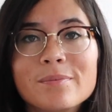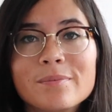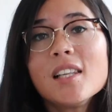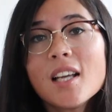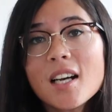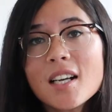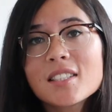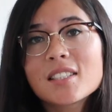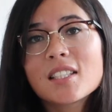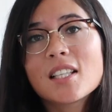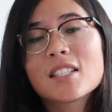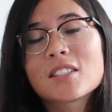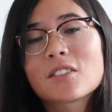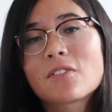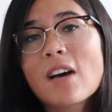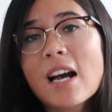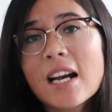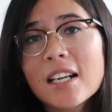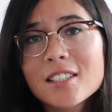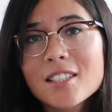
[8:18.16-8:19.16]
The
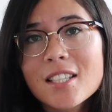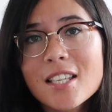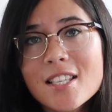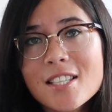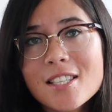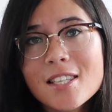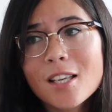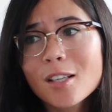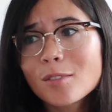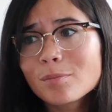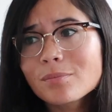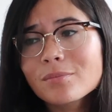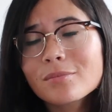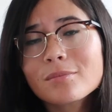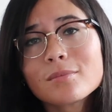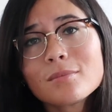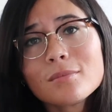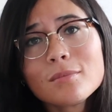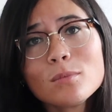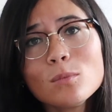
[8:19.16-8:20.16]
last fact is that
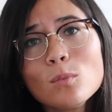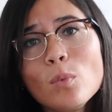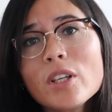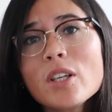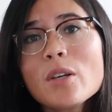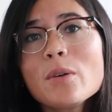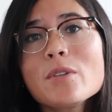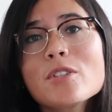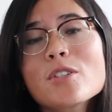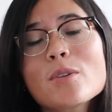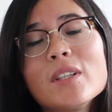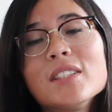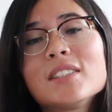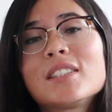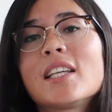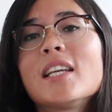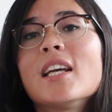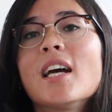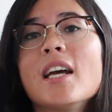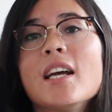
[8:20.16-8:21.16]
when I was
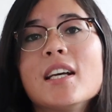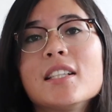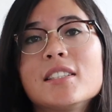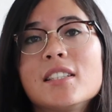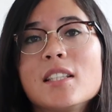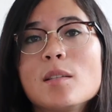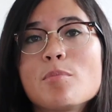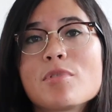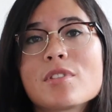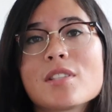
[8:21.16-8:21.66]
20, I actually